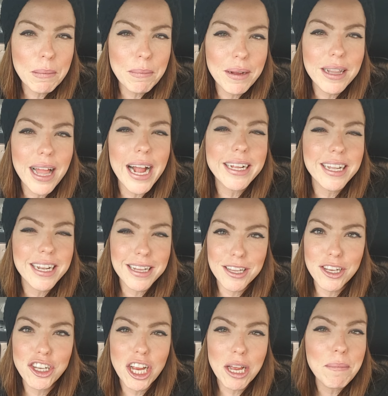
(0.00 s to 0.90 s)
people liked, and
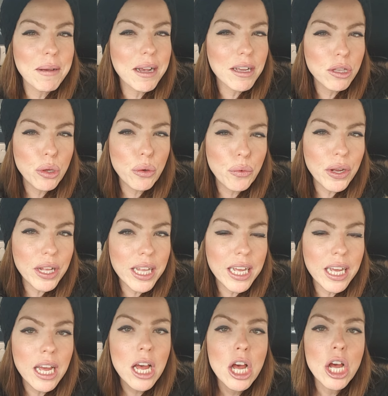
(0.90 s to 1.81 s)
it's a shame because you
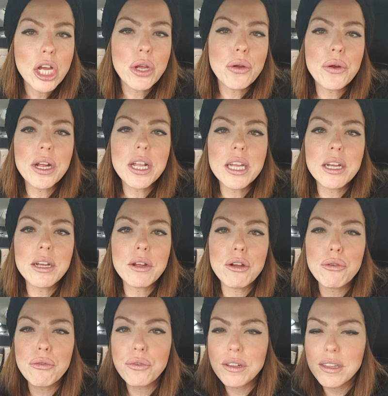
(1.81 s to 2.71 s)
really, you
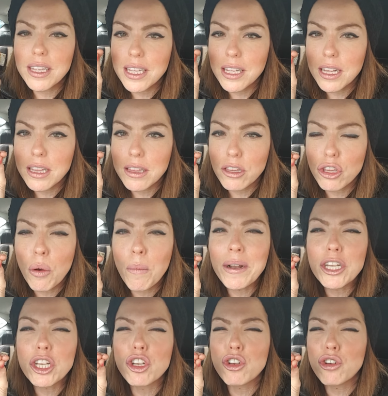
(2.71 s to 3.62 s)
really, you, it's so
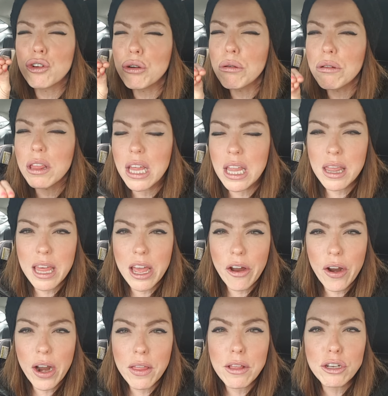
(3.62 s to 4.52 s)
much truth in
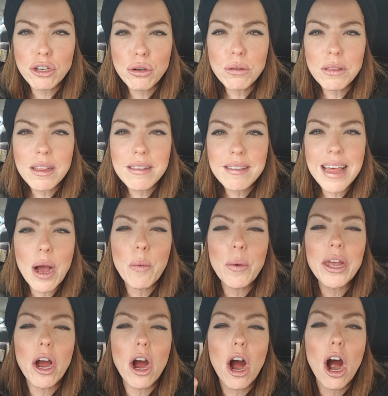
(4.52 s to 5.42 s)
there. And the truth is that
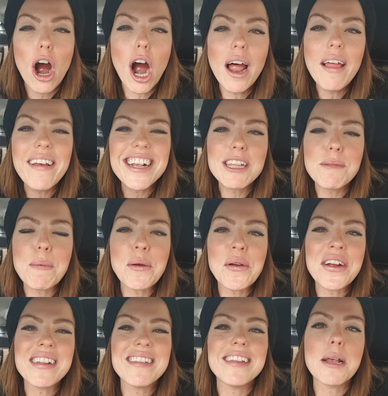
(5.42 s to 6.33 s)
we are all
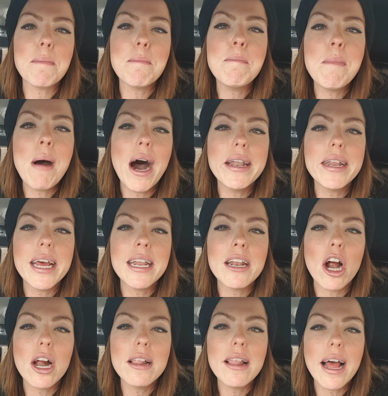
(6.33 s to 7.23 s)
experiencing mud
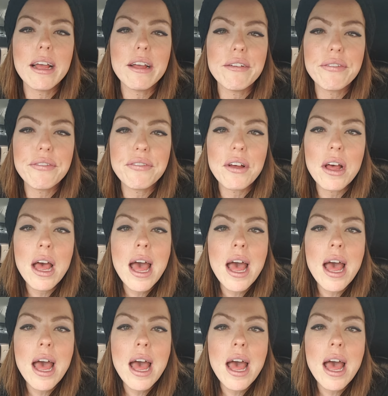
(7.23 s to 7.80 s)
in our life.